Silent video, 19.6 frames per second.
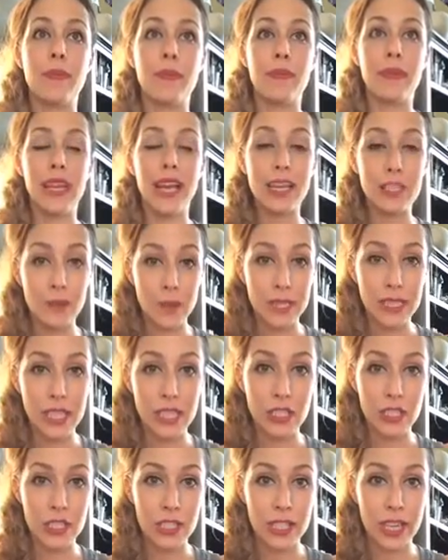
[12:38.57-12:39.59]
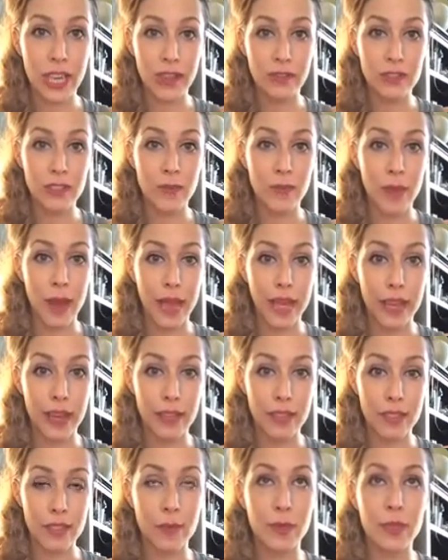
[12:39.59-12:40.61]
The expectations I give to my
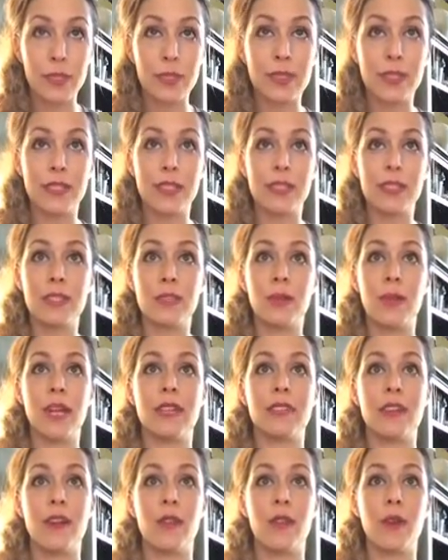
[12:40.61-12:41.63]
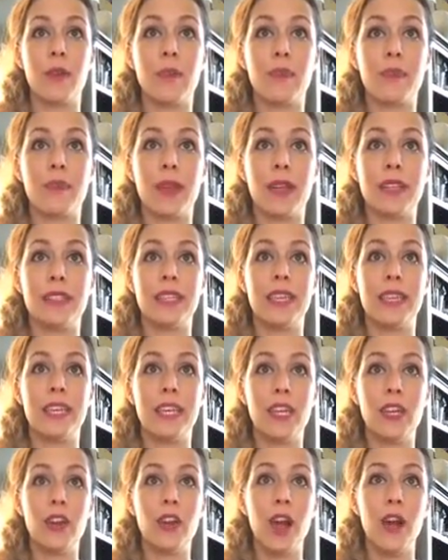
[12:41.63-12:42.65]
customers, this is what I tell them. I say,
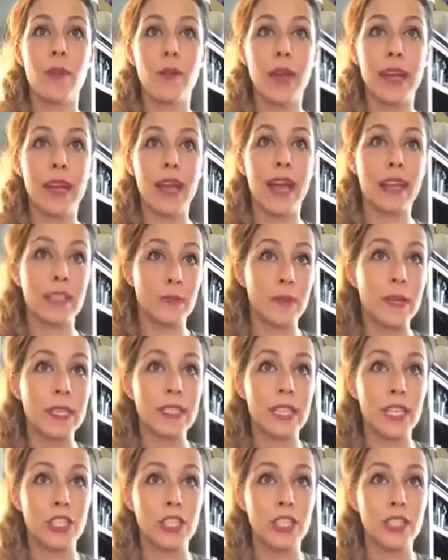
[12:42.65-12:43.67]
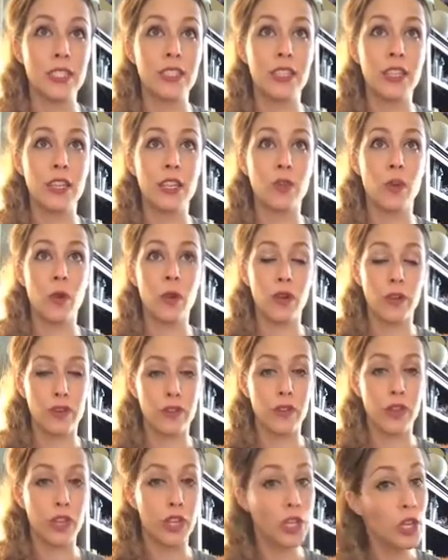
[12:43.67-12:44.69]
here are my expectations in order
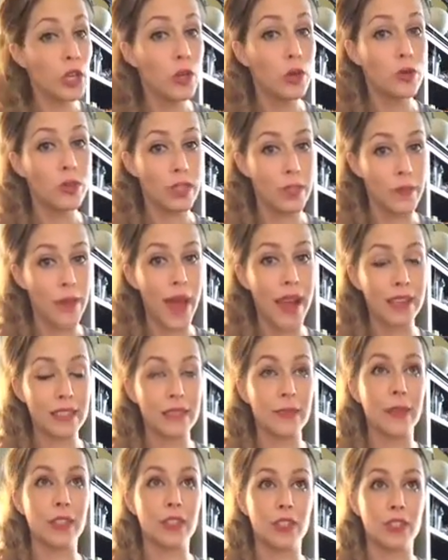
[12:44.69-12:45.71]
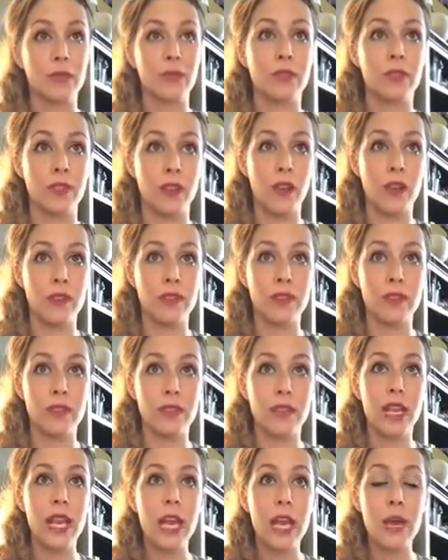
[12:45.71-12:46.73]
for you to maximize your results.